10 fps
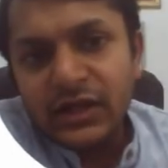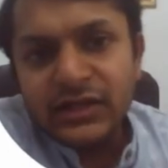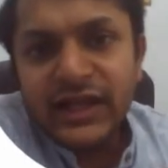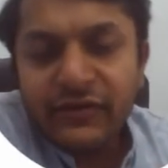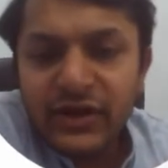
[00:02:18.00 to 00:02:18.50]

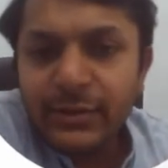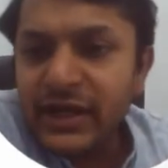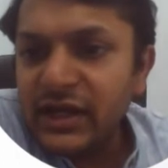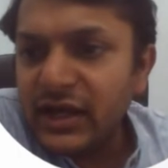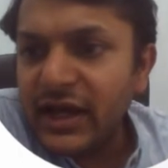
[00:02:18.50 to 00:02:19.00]
there will
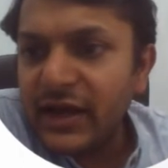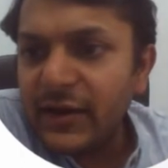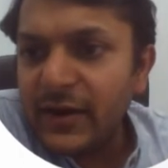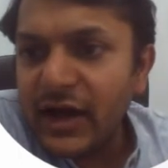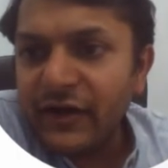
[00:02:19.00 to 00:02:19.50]
be
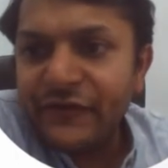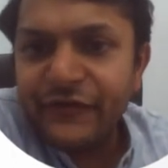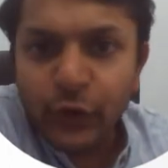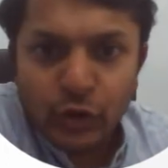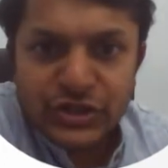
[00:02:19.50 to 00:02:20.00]
a
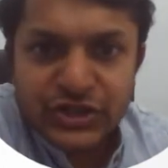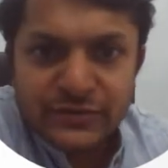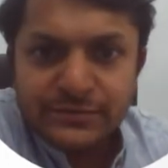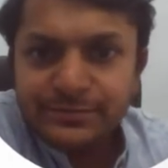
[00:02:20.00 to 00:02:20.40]
force